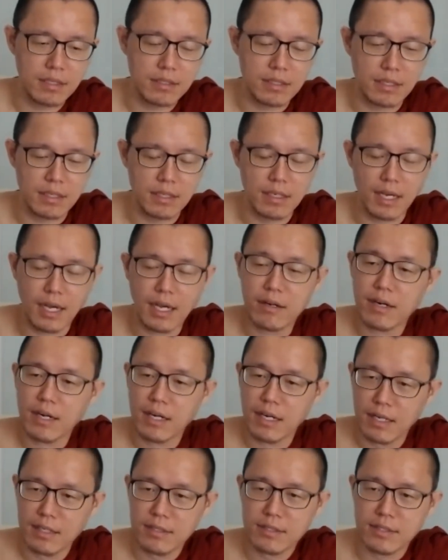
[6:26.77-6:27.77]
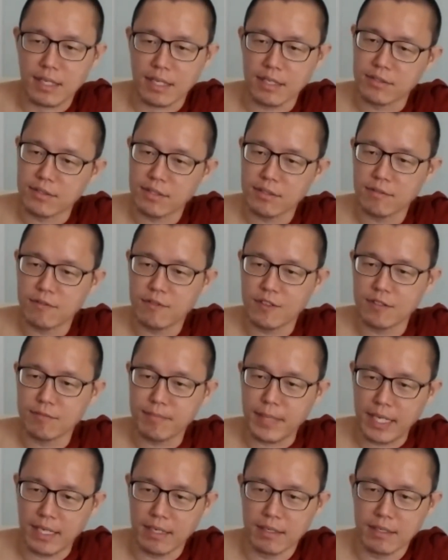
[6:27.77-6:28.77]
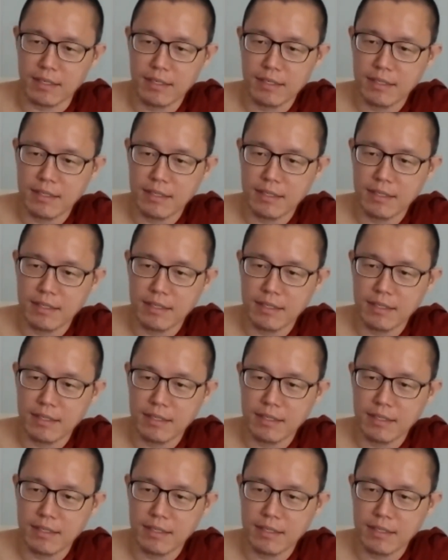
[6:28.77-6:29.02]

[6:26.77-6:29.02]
arahants can still feel pain.